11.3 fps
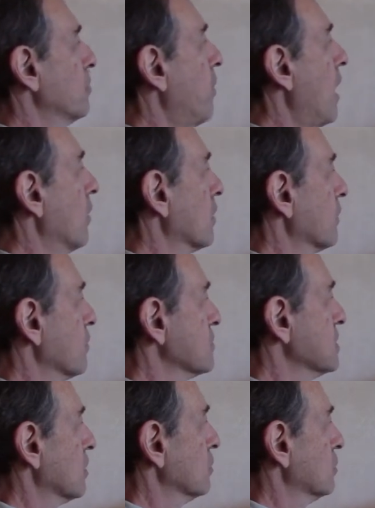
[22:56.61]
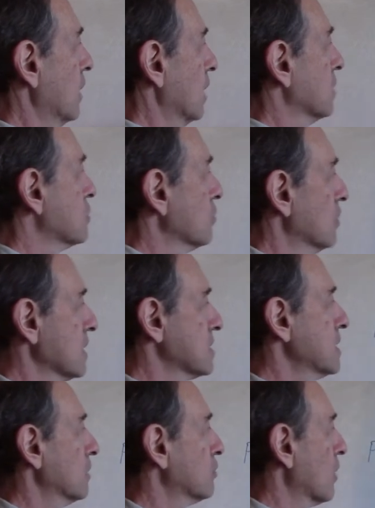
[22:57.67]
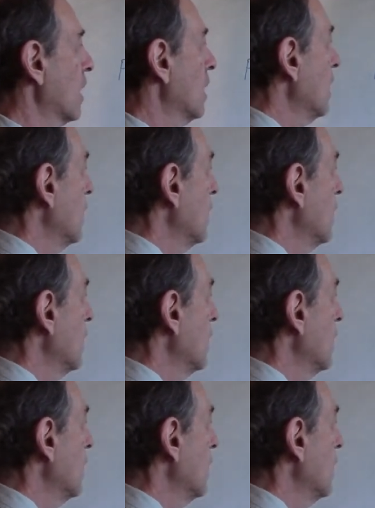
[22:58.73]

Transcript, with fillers: power from 0 to N2, etc.